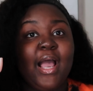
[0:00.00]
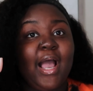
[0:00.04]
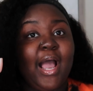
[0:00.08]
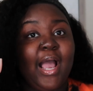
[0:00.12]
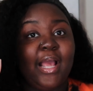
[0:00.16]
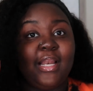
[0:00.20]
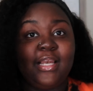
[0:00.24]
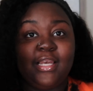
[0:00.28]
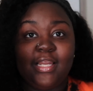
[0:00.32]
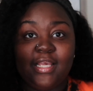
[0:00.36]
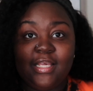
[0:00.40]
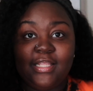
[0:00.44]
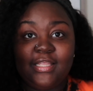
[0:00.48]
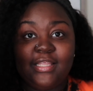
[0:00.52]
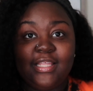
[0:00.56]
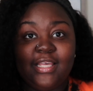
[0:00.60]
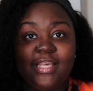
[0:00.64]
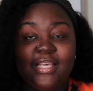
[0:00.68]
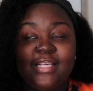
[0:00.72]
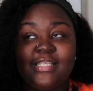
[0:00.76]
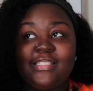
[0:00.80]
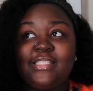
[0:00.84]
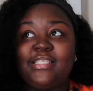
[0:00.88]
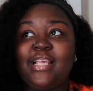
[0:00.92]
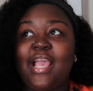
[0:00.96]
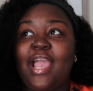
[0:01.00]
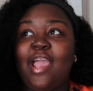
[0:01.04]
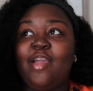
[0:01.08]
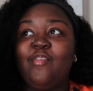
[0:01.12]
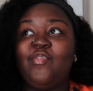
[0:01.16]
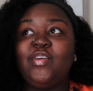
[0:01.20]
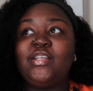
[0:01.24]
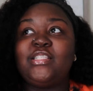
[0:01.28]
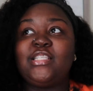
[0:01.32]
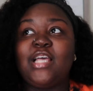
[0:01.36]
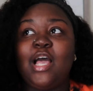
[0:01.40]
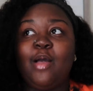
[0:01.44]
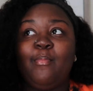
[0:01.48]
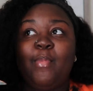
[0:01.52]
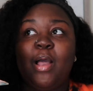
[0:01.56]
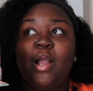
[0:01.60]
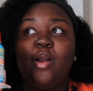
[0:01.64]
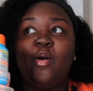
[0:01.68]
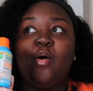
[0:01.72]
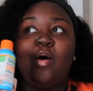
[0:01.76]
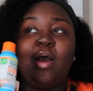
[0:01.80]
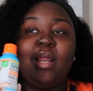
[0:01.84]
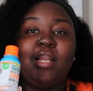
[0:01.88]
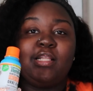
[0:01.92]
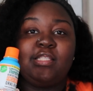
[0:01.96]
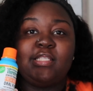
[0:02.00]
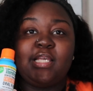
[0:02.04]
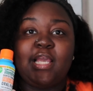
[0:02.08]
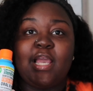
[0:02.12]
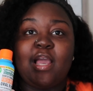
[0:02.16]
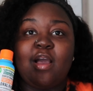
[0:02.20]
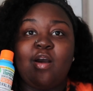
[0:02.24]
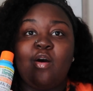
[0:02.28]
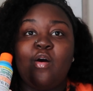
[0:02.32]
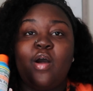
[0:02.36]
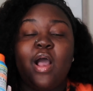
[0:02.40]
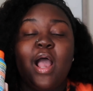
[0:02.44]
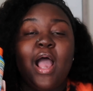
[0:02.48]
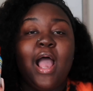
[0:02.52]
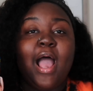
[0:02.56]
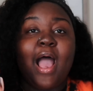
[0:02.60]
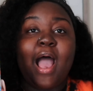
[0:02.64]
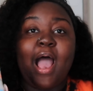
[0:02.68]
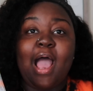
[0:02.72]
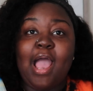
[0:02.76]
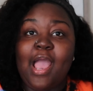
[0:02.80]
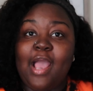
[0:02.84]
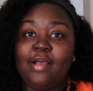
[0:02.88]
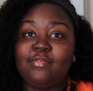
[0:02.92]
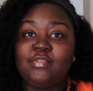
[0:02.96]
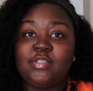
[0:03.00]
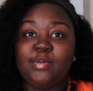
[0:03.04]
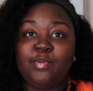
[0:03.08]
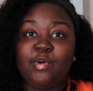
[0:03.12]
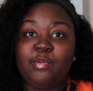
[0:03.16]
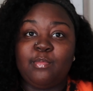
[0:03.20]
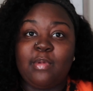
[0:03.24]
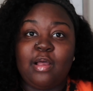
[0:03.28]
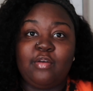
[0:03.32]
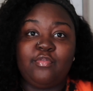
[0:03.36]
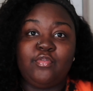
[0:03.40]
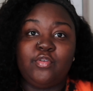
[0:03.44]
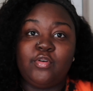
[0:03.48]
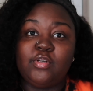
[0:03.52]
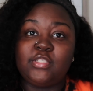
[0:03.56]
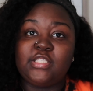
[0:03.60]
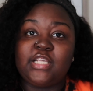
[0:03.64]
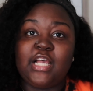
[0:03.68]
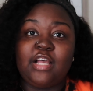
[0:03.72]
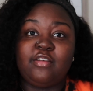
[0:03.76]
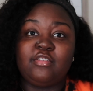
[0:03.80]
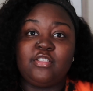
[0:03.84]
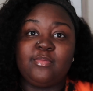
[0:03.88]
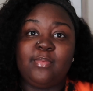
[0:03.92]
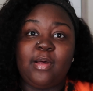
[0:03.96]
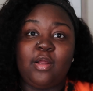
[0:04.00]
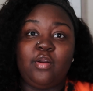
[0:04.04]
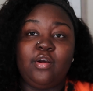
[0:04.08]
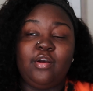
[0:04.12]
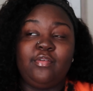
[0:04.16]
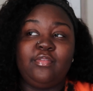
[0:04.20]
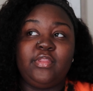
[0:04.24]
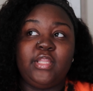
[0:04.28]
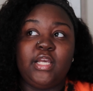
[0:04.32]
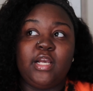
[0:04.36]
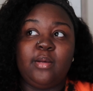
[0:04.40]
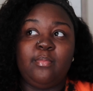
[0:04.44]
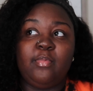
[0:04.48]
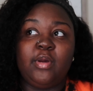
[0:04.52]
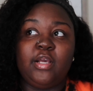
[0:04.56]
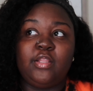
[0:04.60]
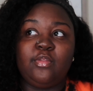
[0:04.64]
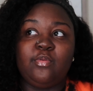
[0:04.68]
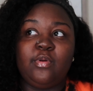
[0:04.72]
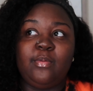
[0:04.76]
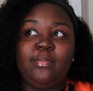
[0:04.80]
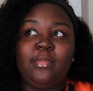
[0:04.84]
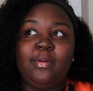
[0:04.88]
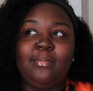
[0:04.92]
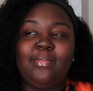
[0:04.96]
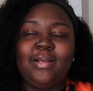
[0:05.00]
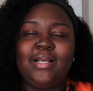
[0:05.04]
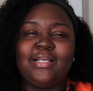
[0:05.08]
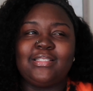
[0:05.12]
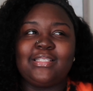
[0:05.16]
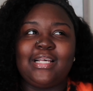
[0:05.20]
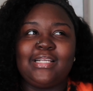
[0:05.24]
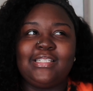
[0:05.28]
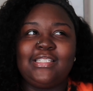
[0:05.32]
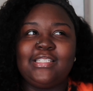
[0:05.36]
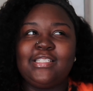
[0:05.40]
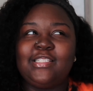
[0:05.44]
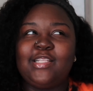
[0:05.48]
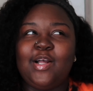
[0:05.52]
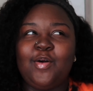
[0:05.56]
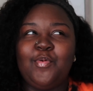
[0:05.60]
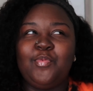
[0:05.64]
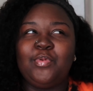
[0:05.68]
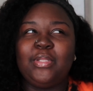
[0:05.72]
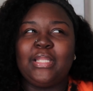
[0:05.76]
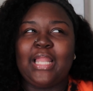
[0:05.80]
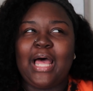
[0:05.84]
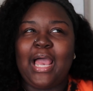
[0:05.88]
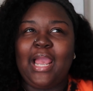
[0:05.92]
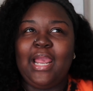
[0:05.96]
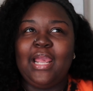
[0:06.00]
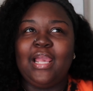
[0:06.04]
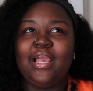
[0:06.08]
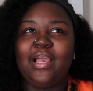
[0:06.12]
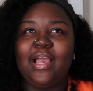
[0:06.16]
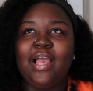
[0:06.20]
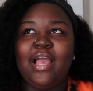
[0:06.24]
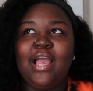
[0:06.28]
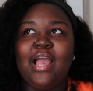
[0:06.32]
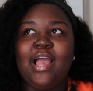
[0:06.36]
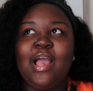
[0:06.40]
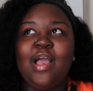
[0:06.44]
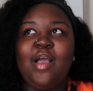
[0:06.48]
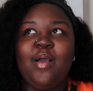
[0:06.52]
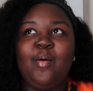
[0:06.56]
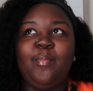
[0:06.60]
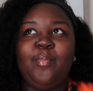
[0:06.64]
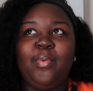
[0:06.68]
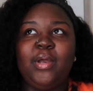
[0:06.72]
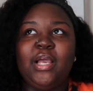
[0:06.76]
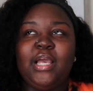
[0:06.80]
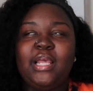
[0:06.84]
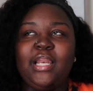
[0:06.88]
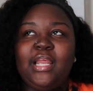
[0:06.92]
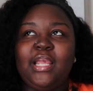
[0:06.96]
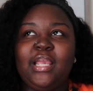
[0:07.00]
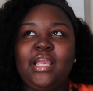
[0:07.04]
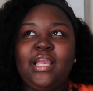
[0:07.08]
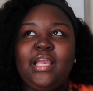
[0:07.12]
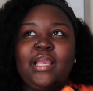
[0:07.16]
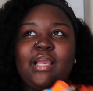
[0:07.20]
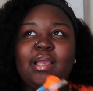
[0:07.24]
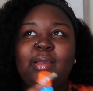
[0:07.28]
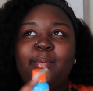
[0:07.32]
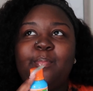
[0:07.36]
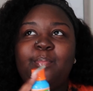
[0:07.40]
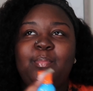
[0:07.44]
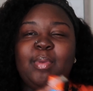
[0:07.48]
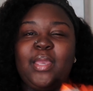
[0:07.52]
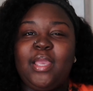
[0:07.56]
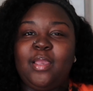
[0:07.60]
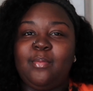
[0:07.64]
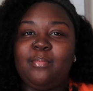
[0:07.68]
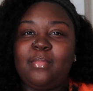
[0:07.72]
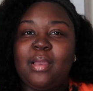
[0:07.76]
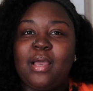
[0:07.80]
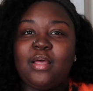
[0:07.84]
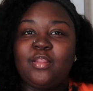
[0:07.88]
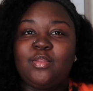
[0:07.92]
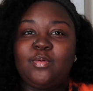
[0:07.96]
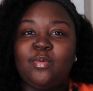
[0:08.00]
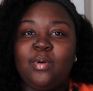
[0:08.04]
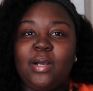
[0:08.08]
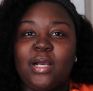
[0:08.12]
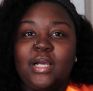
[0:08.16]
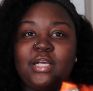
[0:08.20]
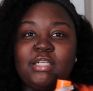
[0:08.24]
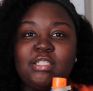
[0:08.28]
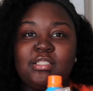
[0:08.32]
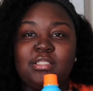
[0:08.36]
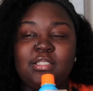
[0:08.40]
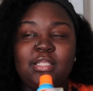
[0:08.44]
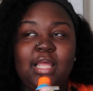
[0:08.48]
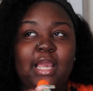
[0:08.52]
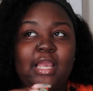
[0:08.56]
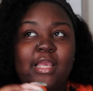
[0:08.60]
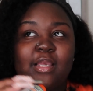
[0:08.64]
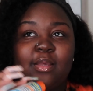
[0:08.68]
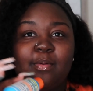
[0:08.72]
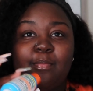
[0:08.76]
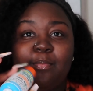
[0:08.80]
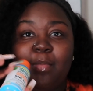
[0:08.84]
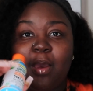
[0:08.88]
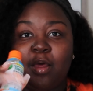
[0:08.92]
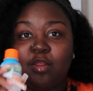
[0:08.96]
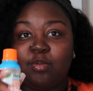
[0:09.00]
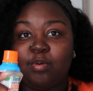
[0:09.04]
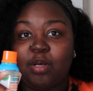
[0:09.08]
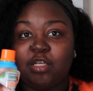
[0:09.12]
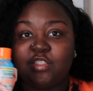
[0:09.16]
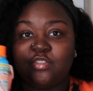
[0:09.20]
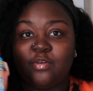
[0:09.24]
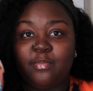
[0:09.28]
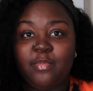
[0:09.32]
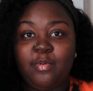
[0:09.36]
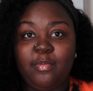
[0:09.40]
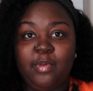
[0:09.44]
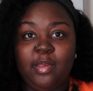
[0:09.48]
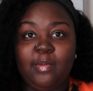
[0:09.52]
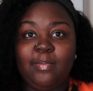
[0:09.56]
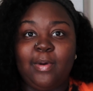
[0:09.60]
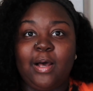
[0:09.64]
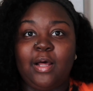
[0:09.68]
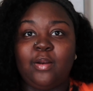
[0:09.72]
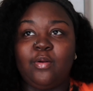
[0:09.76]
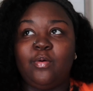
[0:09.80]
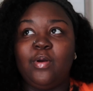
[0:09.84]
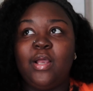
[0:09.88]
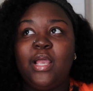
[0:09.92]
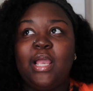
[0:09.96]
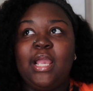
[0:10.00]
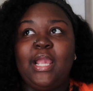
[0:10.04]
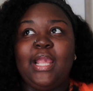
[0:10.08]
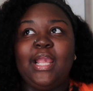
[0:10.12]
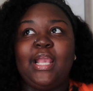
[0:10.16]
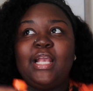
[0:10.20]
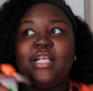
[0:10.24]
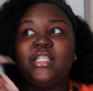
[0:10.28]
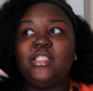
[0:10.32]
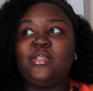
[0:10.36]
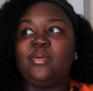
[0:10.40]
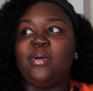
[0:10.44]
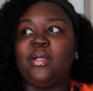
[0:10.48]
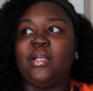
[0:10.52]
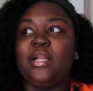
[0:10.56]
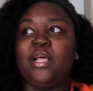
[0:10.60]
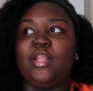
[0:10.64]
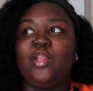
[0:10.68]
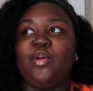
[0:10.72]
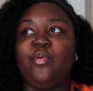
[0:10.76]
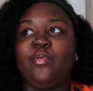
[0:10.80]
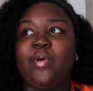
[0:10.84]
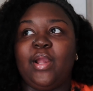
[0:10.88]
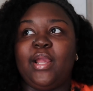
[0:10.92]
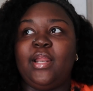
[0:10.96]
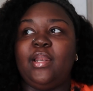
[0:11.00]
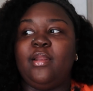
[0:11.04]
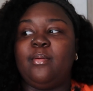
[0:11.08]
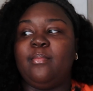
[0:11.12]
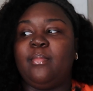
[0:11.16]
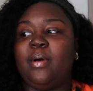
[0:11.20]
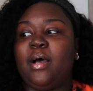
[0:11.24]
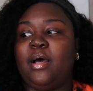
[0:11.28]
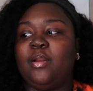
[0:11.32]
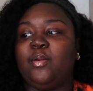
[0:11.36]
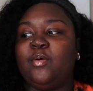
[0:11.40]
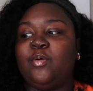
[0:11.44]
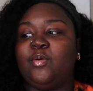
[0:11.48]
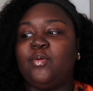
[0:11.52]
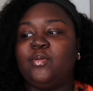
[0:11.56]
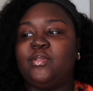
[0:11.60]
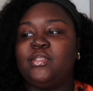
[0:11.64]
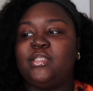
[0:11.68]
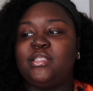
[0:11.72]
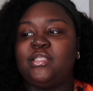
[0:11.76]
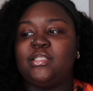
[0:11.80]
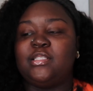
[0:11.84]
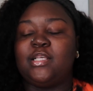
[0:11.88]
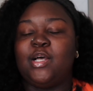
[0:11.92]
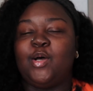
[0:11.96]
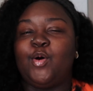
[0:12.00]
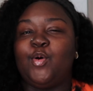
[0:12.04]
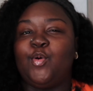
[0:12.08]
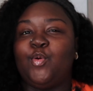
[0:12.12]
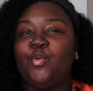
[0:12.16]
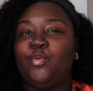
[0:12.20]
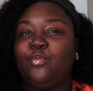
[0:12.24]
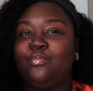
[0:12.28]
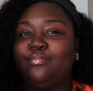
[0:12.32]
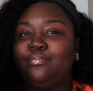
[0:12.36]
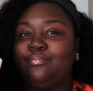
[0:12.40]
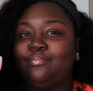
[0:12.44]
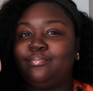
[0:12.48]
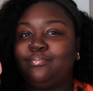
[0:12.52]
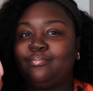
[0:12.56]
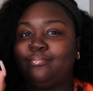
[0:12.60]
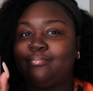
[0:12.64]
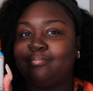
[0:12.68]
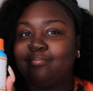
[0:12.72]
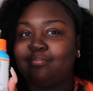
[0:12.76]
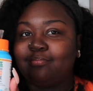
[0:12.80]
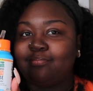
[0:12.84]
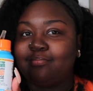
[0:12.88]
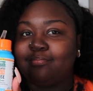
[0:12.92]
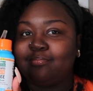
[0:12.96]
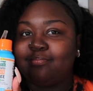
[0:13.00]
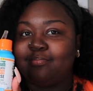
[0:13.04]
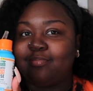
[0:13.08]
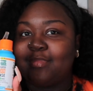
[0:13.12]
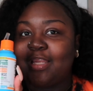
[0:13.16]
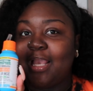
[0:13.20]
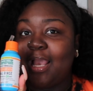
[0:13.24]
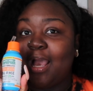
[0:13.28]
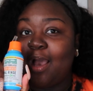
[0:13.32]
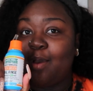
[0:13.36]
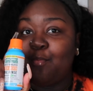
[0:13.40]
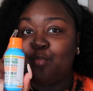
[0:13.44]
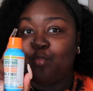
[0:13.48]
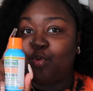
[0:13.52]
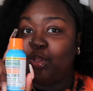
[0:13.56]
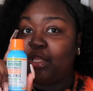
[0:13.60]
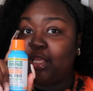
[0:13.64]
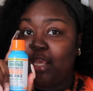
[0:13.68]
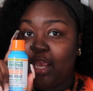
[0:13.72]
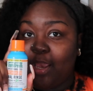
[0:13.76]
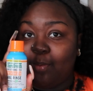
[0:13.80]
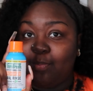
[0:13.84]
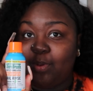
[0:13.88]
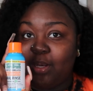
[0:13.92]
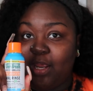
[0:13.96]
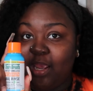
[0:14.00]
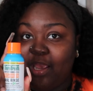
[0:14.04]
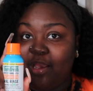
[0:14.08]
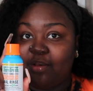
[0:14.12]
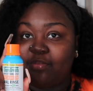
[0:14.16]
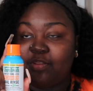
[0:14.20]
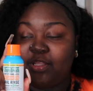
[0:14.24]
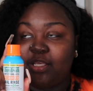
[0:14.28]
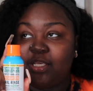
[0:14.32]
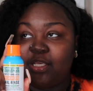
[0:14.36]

I need this. Every time I go out of town, I have to bring my full size bottle of TheraBreath with me because I just don't like putting big mouthwash, like mouthwash from a big bottle into another random bottle. So I'm really happy to have